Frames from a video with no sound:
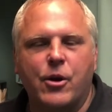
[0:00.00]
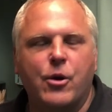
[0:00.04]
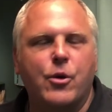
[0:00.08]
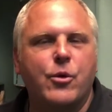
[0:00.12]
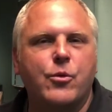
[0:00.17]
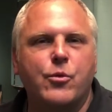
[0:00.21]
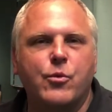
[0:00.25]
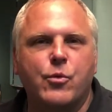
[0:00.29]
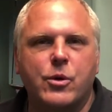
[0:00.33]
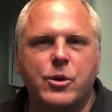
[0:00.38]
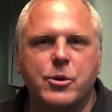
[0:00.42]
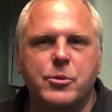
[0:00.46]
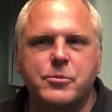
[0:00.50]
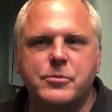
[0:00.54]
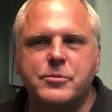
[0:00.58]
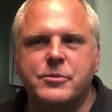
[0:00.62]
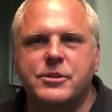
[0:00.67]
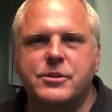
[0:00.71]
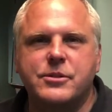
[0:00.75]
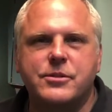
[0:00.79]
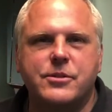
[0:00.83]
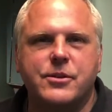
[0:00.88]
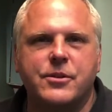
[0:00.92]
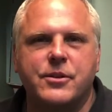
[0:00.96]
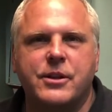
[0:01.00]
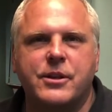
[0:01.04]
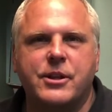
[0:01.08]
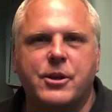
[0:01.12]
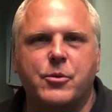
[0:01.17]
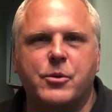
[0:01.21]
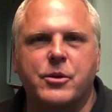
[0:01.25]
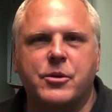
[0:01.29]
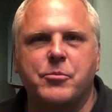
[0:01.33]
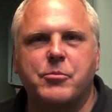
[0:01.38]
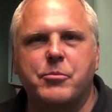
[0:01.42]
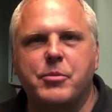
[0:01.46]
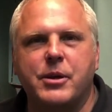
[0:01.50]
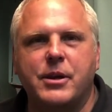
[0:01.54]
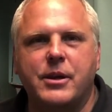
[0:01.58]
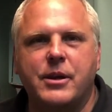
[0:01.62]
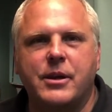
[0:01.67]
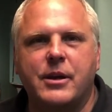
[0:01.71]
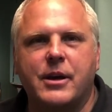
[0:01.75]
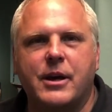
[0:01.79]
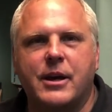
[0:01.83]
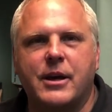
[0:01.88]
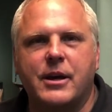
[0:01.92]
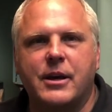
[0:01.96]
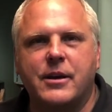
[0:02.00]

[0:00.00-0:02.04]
own rooms so that there wouldn't be